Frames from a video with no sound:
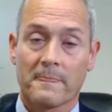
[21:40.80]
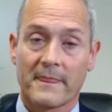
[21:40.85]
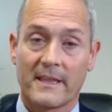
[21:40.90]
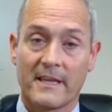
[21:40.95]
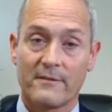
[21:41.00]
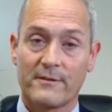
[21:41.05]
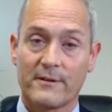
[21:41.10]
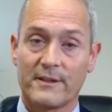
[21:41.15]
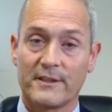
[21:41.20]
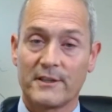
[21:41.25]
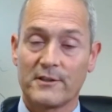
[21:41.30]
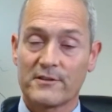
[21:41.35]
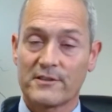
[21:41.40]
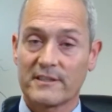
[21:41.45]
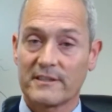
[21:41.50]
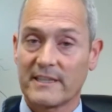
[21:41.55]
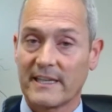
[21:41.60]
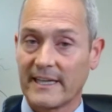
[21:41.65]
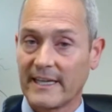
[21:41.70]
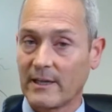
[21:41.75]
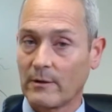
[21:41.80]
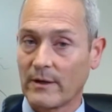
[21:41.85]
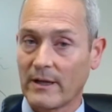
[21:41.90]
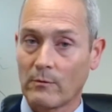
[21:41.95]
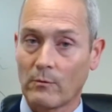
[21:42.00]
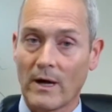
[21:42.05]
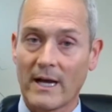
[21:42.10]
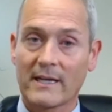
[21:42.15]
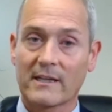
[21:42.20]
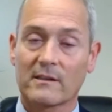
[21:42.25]
if you're using the AOA
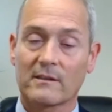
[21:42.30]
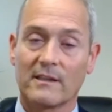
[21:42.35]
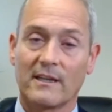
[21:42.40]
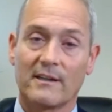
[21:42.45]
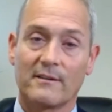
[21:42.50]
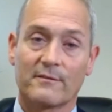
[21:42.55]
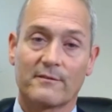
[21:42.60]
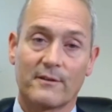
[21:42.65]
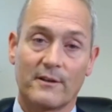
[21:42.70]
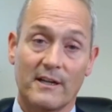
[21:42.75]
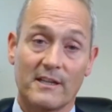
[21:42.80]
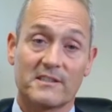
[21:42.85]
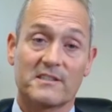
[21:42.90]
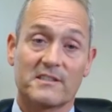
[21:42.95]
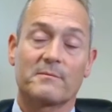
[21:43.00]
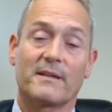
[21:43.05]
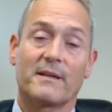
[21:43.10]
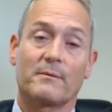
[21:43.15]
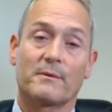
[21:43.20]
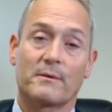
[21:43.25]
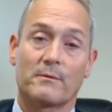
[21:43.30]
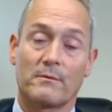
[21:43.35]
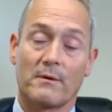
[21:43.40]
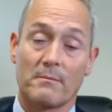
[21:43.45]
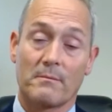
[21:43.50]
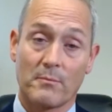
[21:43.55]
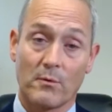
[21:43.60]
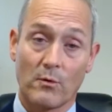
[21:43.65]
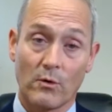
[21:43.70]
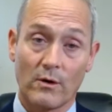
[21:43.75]
White Glove, for us to be able to
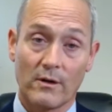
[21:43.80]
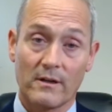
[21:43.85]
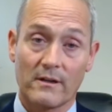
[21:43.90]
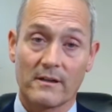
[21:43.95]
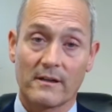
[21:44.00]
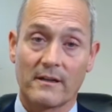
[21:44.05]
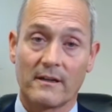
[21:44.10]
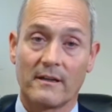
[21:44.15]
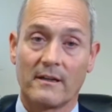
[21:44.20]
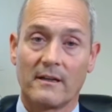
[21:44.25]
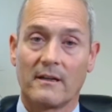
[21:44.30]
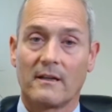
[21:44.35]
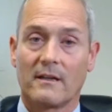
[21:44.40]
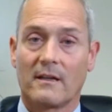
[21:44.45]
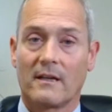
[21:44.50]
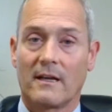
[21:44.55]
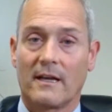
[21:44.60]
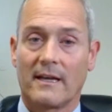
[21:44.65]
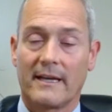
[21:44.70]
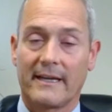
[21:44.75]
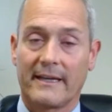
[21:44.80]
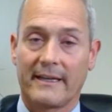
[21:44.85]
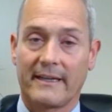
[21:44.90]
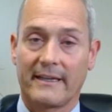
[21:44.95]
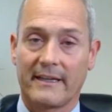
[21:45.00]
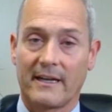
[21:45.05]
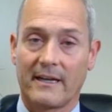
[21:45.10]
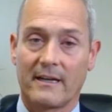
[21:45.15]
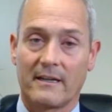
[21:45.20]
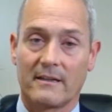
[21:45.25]
report
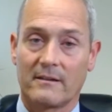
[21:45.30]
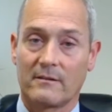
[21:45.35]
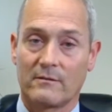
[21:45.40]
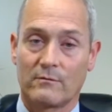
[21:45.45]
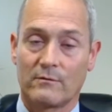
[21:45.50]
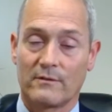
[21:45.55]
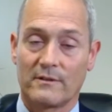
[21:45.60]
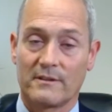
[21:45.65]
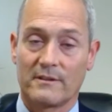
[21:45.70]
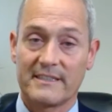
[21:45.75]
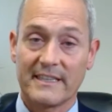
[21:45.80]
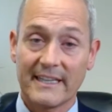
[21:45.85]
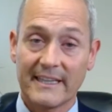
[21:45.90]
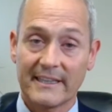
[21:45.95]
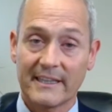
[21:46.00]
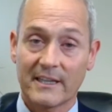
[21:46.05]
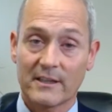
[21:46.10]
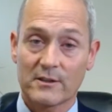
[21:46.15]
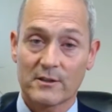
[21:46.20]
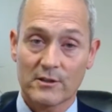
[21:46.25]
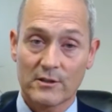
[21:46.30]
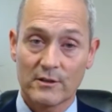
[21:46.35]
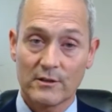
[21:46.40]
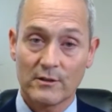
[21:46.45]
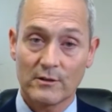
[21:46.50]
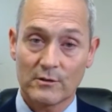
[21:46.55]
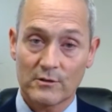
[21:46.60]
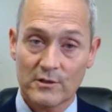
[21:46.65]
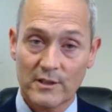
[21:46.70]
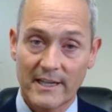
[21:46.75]
data
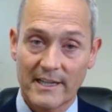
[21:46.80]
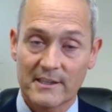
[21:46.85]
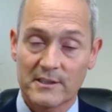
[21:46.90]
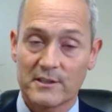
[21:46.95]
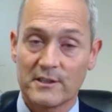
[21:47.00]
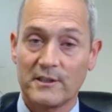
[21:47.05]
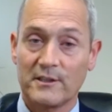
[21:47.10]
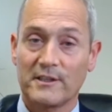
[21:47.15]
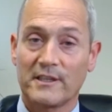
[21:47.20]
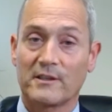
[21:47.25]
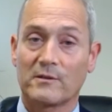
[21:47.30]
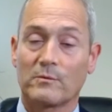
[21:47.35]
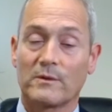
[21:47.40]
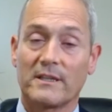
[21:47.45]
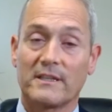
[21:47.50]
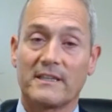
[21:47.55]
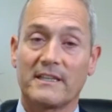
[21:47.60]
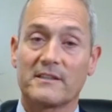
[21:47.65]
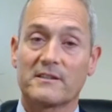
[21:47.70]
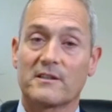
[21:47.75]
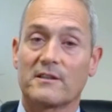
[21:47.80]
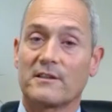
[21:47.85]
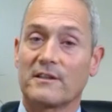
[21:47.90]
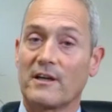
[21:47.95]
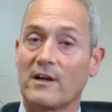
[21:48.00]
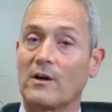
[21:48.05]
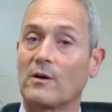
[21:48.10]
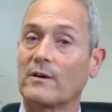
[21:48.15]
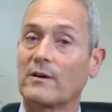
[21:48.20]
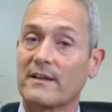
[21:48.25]
to TransUnion, we need to
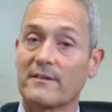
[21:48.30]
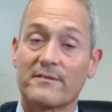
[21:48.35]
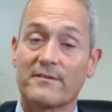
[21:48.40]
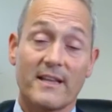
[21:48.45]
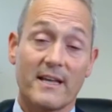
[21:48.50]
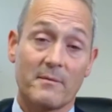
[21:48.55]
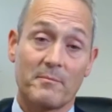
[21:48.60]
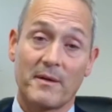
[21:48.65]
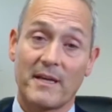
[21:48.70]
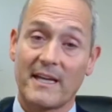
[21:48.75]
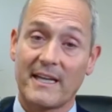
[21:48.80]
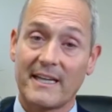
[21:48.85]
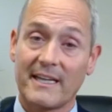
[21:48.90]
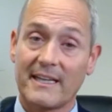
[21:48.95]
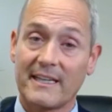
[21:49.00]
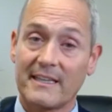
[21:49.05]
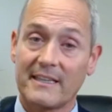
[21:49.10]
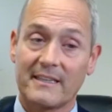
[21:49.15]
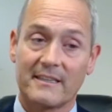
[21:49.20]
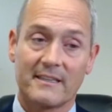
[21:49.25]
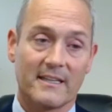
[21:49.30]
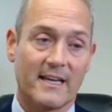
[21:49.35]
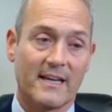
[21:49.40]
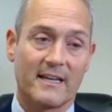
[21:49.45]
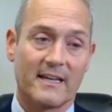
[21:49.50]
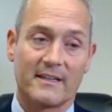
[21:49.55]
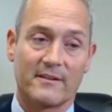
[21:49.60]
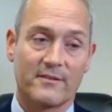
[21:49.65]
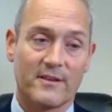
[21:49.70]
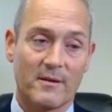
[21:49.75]
know if they paid
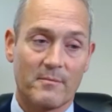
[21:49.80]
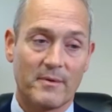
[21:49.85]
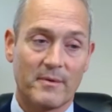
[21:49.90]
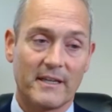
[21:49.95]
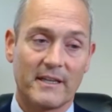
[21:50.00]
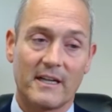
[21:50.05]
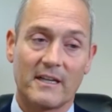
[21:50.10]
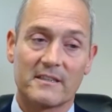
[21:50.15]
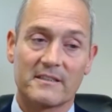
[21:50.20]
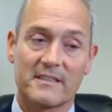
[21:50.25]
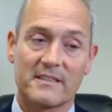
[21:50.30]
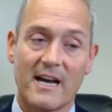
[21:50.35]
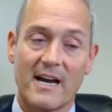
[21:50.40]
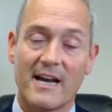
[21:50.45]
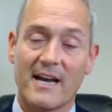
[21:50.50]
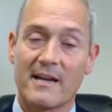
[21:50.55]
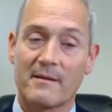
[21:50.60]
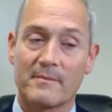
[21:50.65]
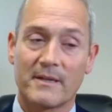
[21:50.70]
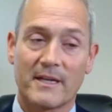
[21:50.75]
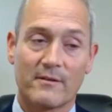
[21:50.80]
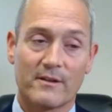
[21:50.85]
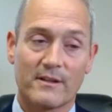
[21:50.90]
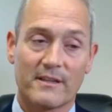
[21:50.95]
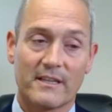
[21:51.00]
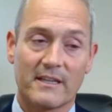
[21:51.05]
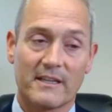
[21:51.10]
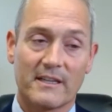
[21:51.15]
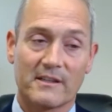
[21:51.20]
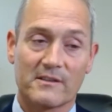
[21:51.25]
and if they paid on time and
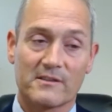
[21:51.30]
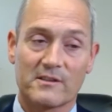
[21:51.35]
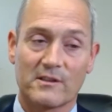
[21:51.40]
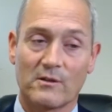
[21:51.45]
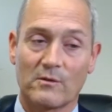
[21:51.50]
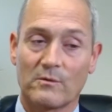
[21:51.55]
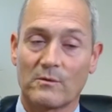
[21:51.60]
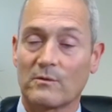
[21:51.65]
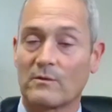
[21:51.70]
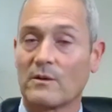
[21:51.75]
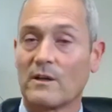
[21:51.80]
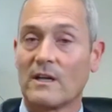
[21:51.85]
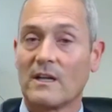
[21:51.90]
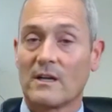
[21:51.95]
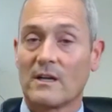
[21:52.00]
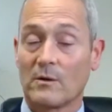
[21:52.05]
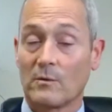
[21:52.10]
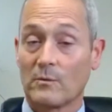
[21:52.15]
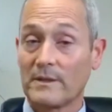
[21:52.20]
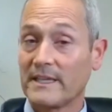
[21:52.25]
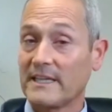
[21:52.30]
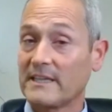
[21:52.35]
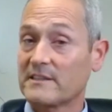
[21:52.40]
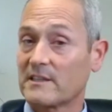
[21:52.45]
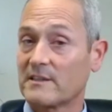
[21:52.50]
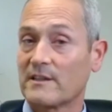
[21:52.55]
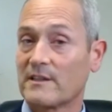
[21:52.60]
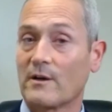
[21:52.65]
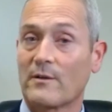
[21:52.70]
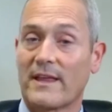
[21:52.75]
everything. So we need
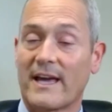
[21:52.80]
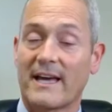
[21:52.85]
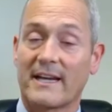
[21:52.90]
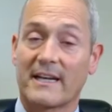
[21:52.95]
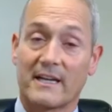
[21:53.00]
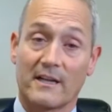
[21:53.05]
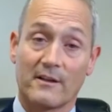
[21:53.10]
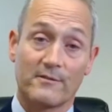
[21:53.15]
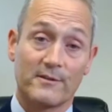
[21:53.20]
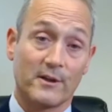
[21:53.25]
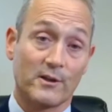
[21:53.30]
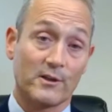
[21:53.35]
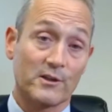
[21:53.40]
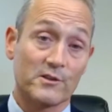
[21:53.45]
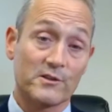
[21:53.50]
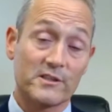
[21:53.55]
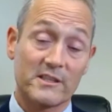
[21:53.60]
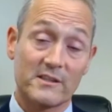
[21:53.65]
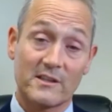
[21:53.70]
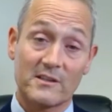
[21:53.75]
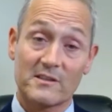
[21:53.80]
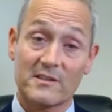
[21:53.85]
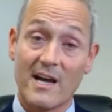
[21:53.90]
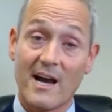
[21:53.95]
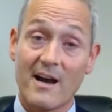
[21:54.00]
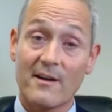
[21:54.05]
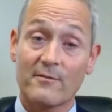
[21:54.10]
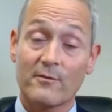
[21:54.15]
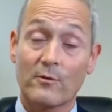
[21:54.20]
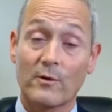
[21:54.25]
to know that. And if you're using the
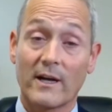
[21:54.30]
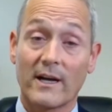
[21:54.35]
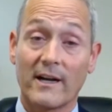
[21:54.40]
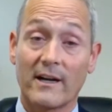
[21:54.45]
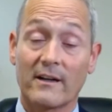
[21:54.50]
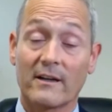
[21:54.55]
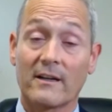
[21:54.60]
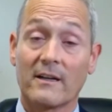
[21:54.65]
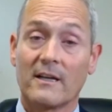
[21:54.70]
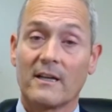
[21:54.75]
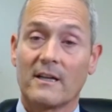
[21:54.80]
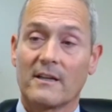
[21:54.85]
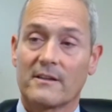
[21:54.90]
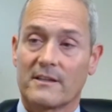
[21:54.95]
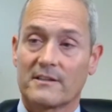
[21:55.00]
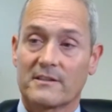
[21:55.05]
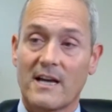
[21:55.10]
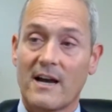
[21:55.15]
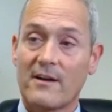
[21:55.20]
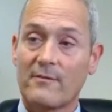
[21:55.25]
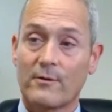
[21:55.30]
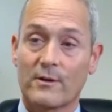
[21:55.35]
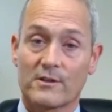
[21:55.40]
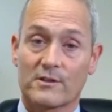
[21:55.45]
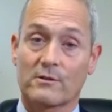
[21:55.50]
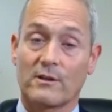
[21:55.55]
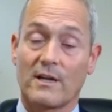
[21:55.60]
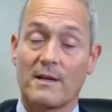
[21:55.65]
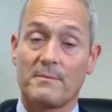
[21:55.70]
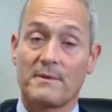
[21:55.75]
software is
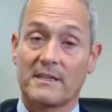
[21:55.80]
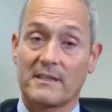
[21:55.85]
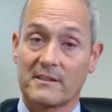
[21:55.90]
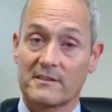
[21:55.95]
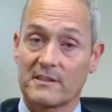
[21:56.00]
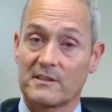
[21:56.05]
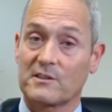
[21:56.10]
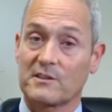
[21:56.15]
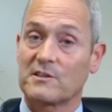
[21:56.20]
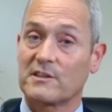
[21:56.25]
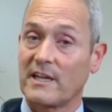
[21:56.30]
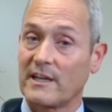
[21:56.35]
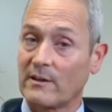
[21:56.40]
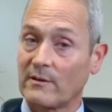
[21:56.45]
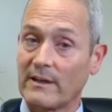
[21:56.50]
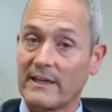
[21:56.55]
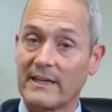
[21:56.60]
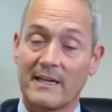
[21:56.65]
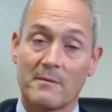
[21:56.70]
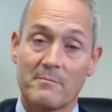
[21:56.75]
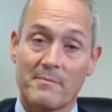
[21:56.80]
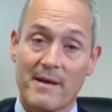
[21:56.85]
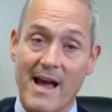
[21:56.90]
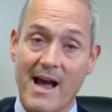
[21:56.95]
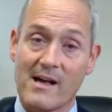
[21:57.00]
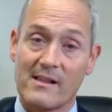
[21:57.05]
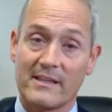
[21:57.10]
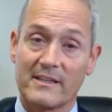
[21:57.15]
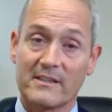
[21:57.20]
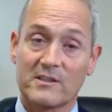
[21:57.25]
great because it's generating a
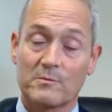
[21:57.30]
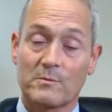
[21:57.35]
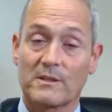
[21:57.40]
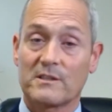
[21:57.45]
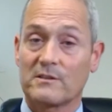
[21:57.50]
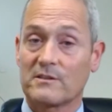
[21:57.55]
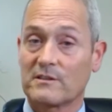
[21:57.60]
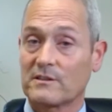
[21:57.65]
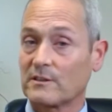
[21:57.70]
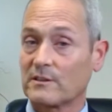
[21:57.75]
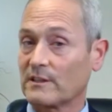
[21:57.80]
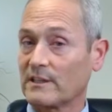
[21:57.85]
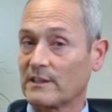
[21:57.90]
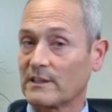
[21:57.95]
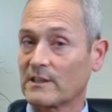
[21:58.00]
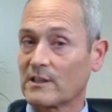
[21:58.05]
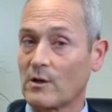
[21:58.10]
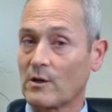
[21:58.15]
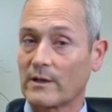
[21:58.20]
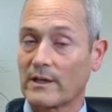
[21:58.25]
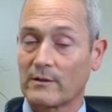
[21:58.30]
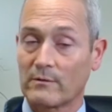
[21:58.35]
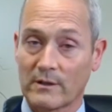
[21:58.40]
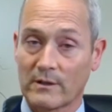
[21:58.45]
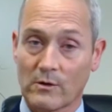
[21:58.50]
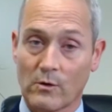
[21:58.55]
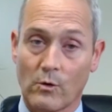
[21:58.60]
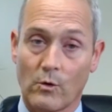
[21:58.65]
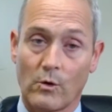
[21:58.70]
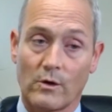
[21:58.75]
balance, but you still need to go in and
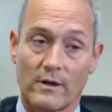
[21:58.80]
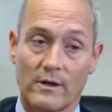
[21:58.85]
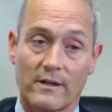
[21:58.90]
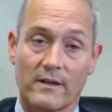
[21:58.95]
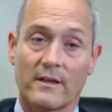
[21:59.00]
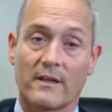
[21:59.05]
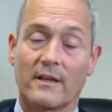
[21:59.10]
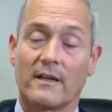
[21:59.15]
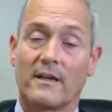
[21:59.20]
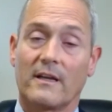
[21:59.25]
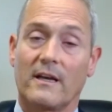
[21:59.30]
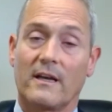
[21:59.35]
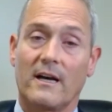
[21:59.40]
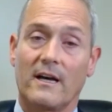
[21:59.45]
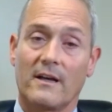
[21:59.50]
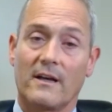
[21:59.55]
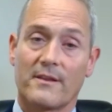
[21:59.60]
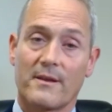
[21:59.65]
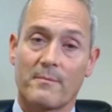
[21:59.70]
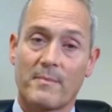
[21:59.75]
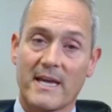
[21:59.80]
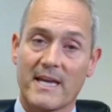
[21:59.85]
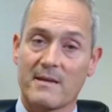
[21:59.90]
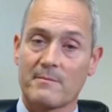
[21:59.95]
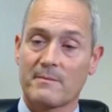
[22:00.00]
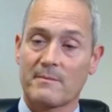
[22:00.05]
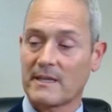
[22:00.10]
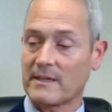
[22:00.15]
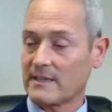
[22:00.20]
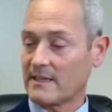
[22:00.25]
record the
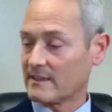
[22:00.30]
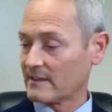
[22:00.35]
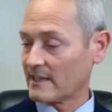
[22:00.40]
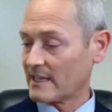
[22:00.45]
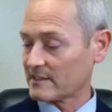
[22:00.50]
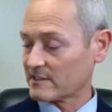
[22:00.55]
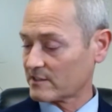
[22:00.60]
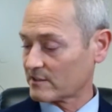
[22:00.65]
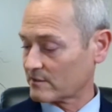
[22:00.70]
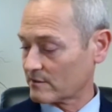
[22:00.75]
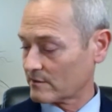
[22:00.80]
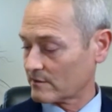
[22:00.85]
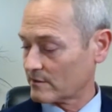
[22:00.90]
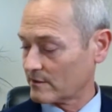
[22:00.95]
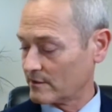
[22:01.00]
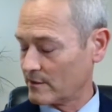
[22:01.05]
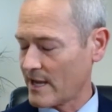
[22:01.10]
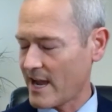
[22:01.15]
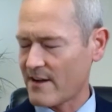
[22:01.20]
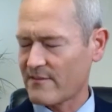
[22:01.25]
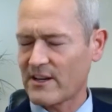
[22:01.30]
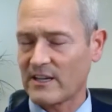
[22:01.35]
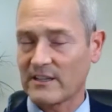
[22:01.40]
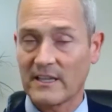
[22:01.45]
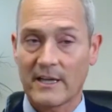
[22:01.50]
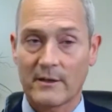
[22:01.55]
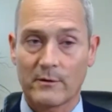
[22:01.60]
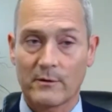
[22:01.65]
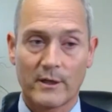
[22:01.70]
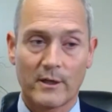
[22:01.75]
payment unless you have
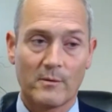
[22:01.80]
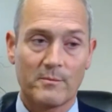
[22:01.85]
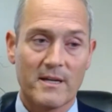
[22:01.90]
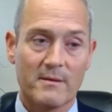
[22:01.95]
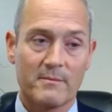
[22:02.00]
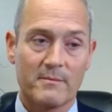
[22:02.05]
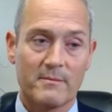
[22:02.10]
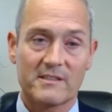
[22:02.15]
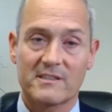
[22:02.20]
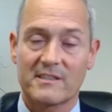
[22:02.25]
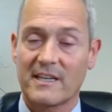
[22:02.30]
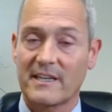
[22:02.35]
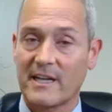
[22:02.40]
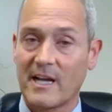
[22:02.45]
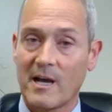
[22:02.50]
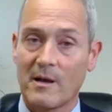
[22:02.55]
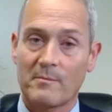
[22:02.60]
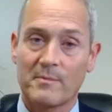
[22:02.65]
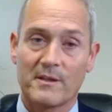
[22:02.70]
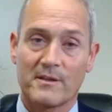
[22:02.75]
online rental payments set up